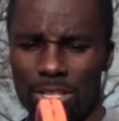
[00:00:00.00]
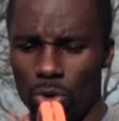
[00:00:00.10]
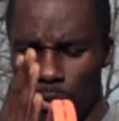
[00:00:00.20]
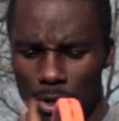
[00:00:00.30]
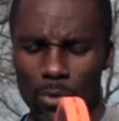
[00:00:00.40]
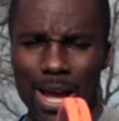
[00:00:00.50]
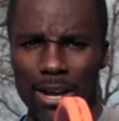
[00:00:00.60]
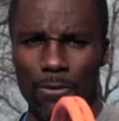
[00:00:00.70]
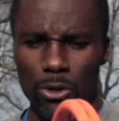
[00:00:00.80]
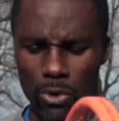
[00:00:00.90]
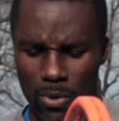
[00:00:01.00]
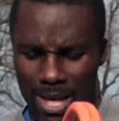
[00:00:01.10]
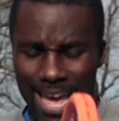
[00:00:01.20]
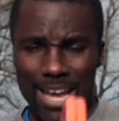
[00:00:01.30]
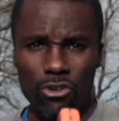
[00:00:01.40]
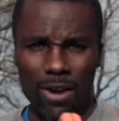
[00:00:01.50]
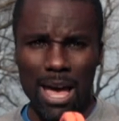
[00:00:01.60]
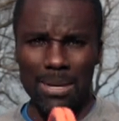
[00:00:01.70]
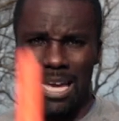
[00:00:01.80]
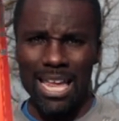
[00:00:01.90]
that is holding your racket vertical and
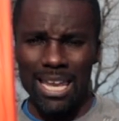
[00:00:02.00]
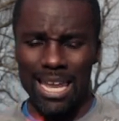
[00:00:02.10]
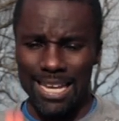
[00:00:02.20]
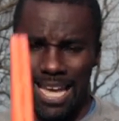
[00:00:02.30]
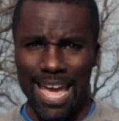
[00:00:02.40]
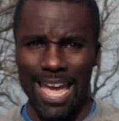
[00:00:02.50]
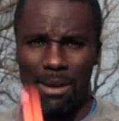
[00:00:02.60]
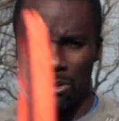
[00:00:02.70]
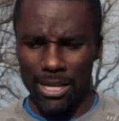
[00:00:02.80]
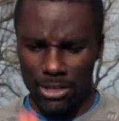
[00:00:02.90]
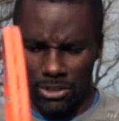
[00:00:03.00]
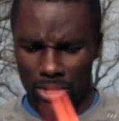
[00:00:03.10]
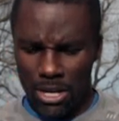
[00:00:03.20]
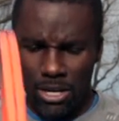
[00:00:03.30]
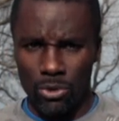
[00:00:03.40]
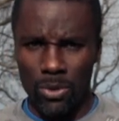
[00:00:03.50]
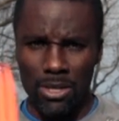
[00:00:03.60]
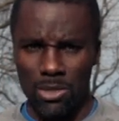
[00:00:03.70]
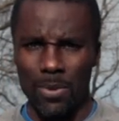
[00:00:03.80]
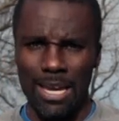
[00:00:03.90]
grabbing it like a hammer, like you're
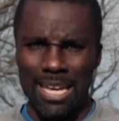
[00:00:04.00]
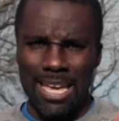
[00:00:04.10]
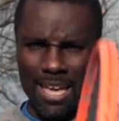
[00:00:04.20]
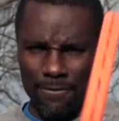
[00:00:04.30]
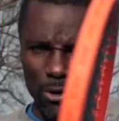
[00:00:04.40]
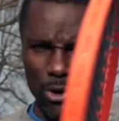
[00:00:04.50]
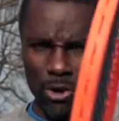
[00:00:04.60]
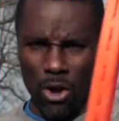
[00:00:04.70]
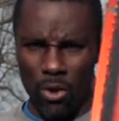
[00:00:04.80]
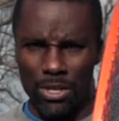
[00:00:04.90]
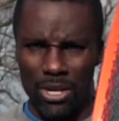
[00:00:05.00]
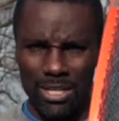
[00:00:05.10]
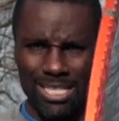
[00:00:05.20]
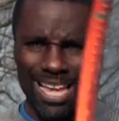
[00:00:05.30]
doing this way. If you're holding on the